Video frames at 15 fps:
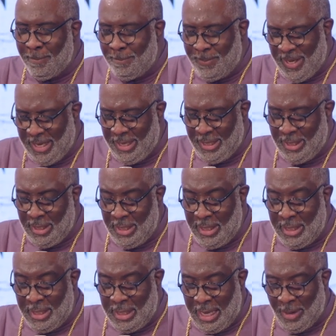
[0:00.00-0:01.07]
B,
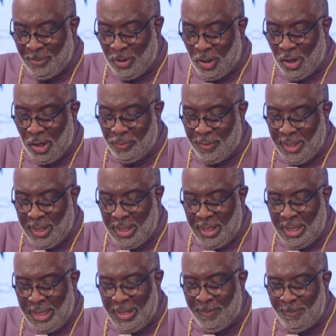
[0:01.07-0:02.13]
I'm going to hurry.
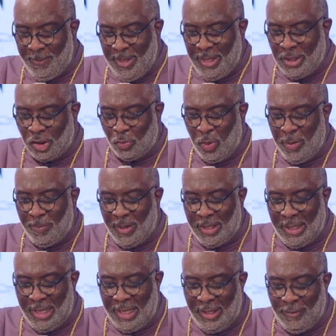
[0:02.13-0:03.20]
It means we
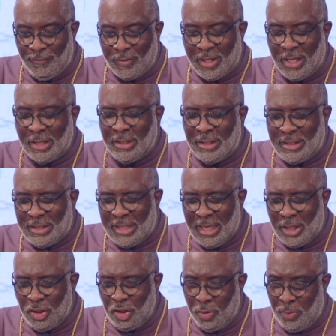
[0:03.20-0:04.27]
believe
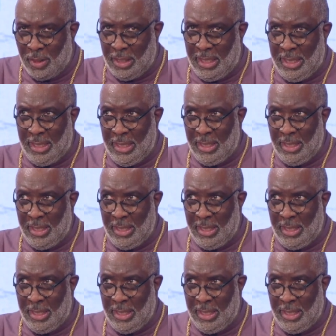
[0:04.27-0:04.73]
continually.